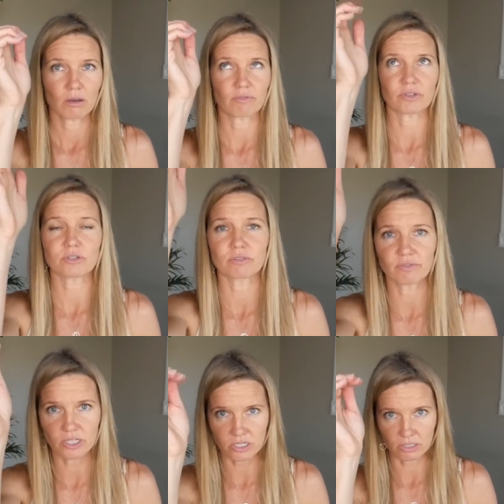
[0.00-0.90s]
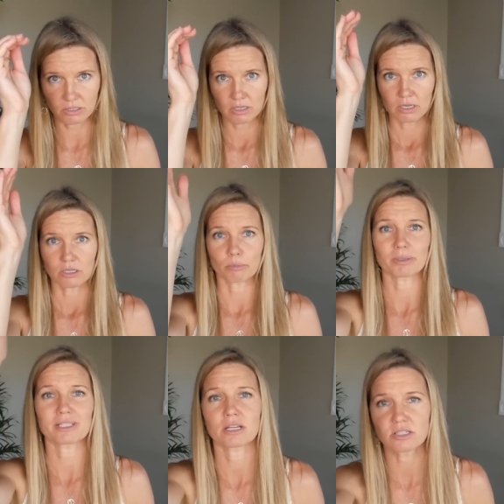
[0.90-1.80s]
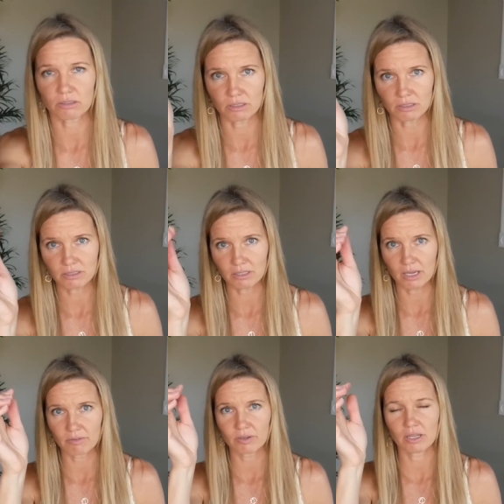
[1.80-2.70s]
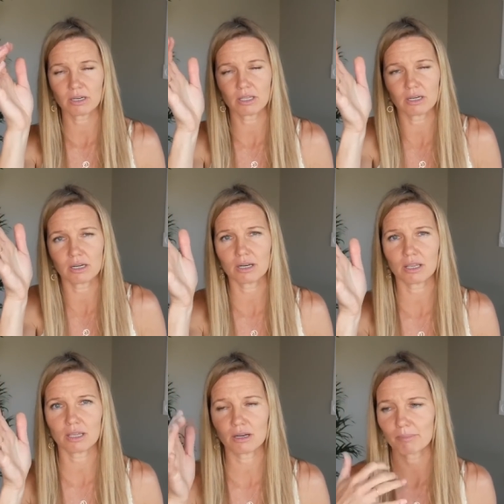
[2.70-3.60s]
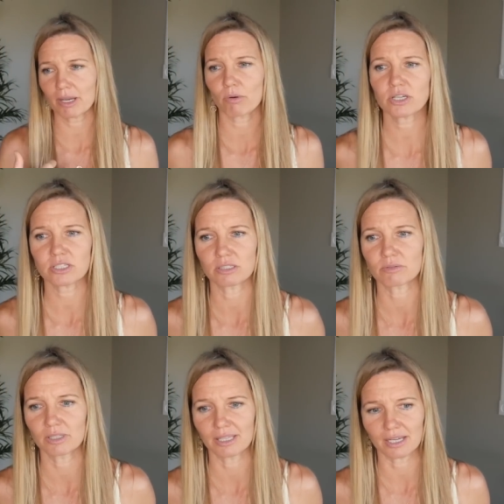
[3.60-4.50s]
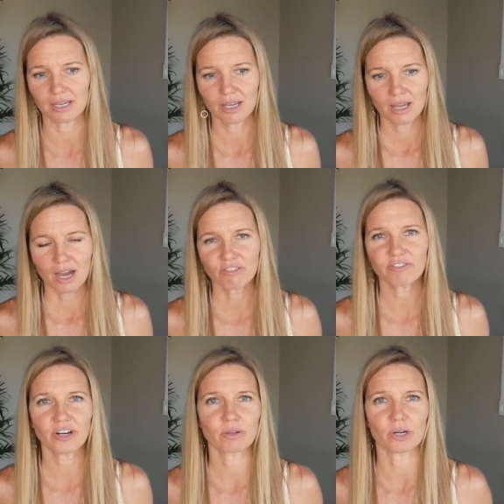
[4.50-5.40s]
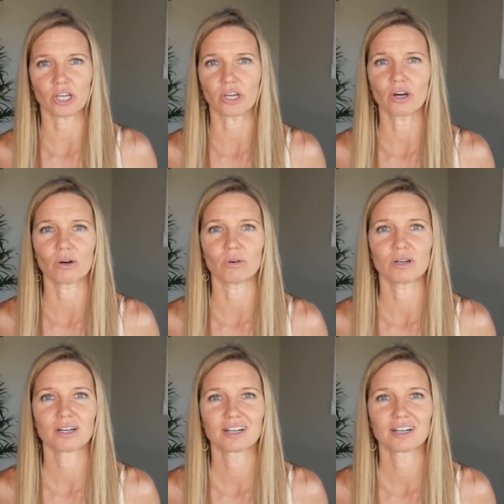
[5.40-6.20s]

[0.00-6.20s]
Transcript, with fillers: future visions, your potential in this life. And and you know, my question is really like, how far do you want to go?